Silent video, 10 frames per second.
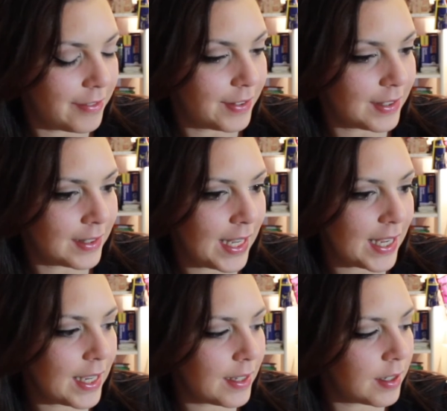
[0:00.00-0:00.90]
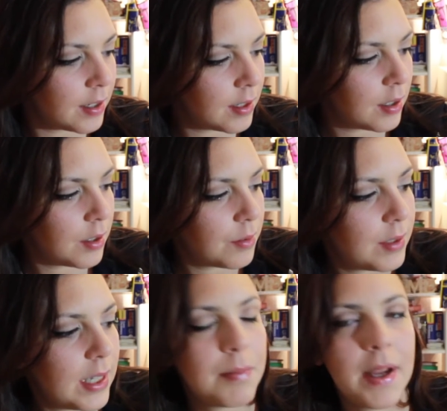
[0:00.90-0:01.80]
Feel naked
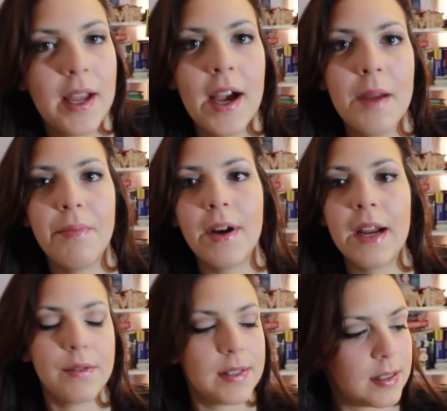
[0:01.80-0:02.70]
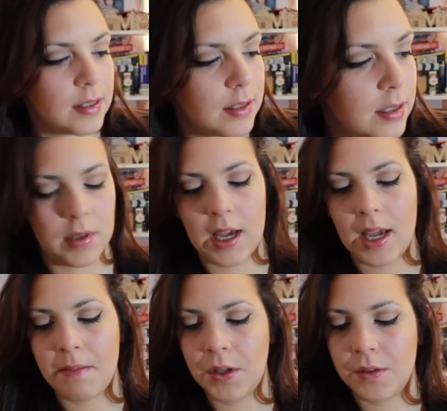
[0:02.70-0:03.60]
without my eyebrows.
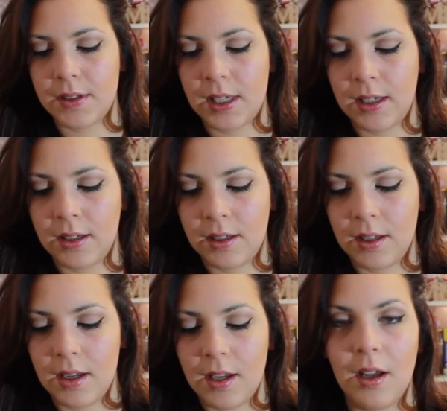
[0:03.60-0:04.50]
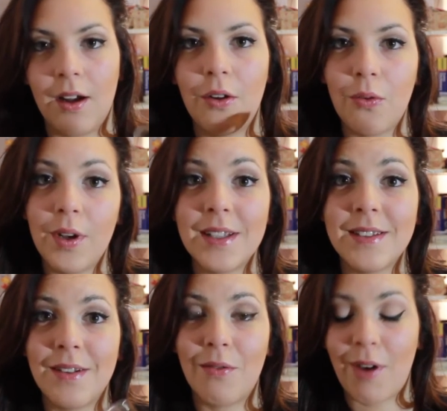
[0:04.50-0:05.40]
I'm using always
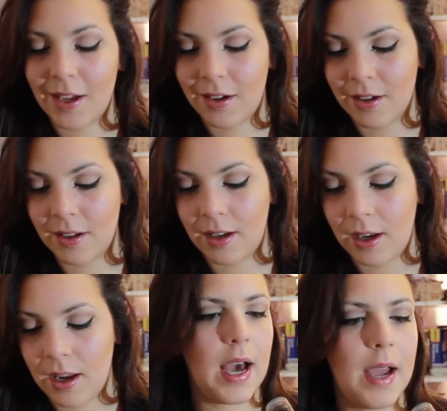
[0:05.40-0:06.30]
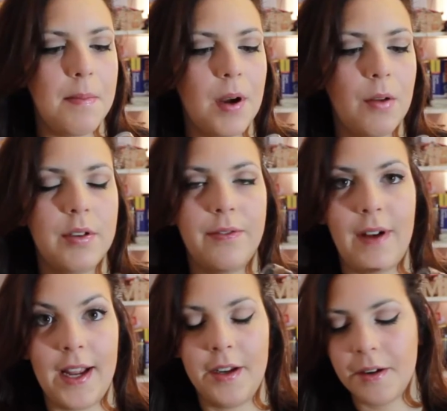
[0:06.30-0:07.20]
the Wycon eyebrow
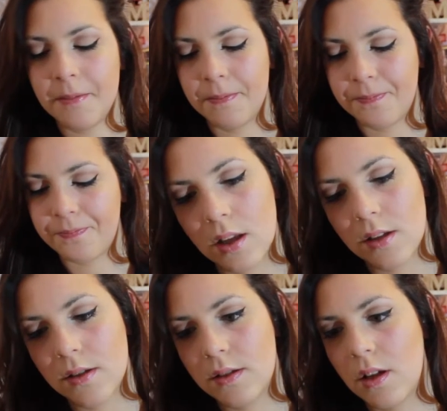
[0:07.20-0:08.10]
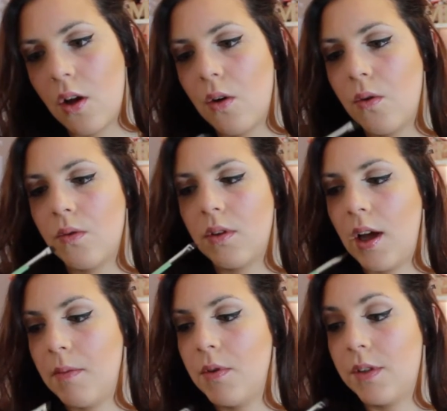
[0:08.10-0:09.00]
definer, so
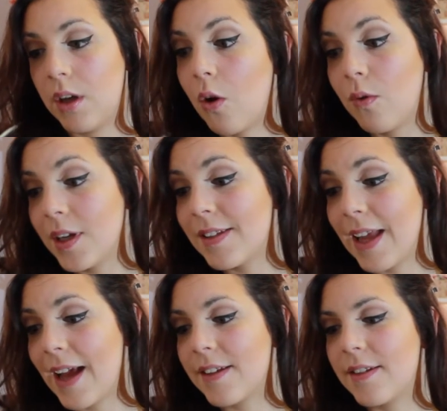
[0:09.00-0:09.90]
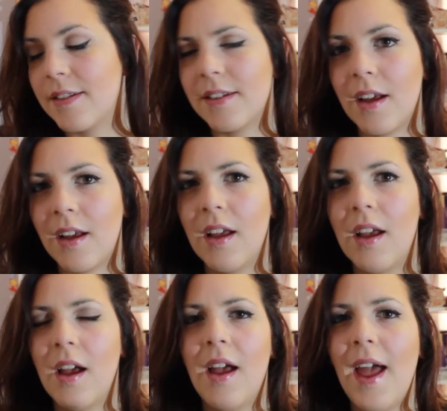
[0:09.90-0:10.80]
I'm using always the Essence.
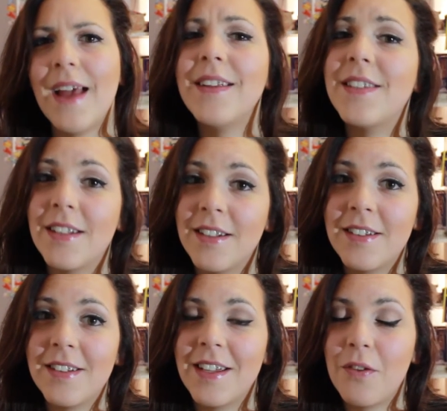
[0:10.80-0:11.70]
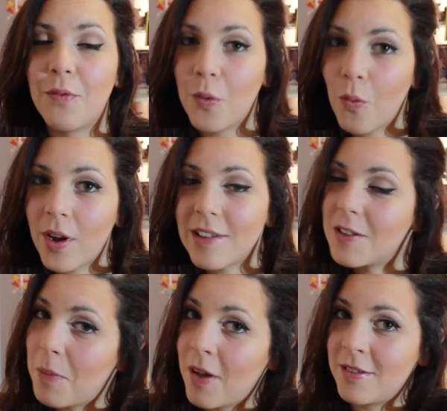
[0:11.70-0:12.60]
If you want to
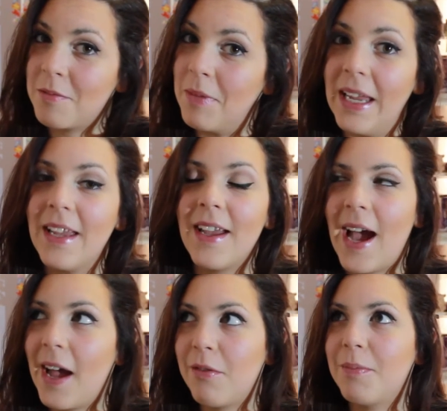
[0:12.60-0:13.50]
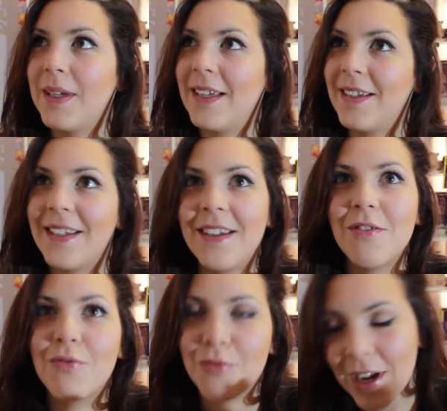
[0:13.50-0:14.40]
sponsor me, I will be
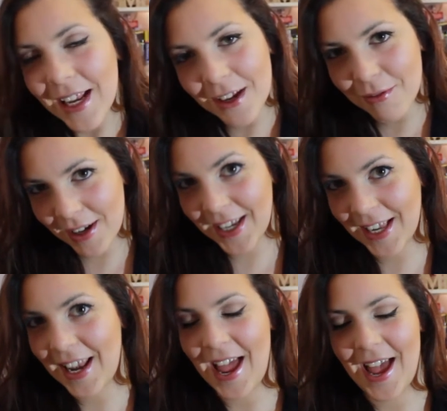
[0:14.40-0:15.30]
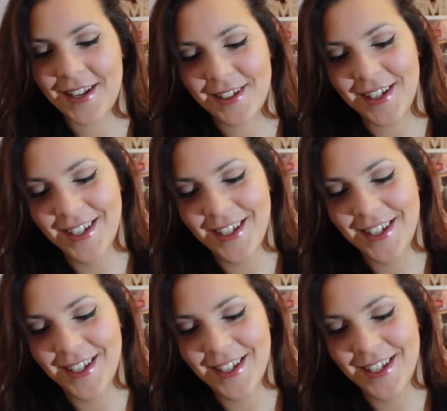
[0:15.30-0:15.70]
really, really glad.